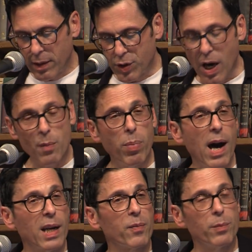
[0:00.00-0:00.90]
John
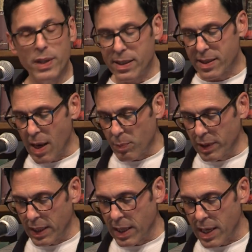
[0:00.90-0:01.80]
Bonham from Led
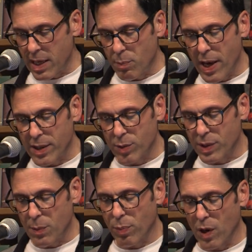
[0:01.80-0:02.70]
Zeppelin, and Ian Pace from
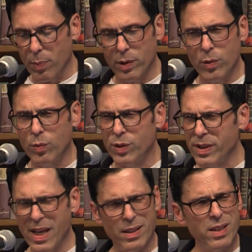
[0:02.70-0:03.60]
Deep Purple, who
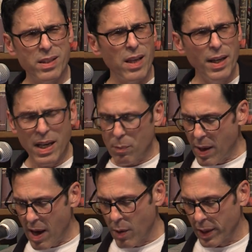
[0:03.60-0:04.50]
just had stunning
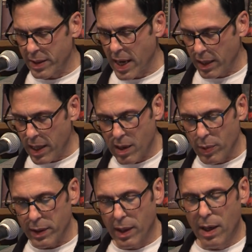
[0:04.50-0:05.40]
power and technique,
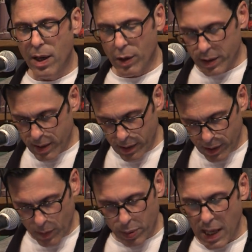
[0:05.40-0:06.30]
but could still
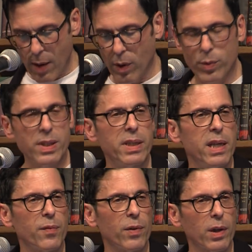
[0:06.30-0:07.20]
supply what was
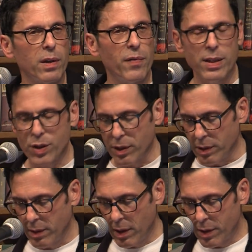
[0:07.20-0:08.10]
needed for a
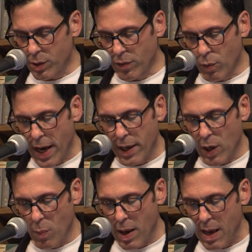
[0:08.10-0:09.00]
conventional sort of
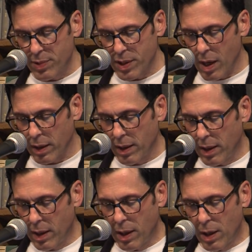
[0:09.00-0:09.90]
radio pop song.
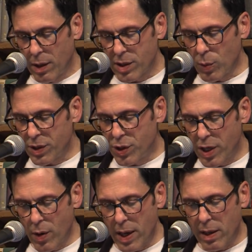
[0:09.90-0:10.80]
So when
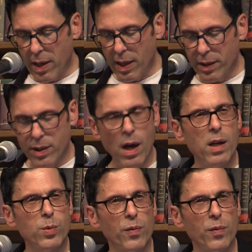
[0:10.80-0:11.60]
Jerry and the Dolls were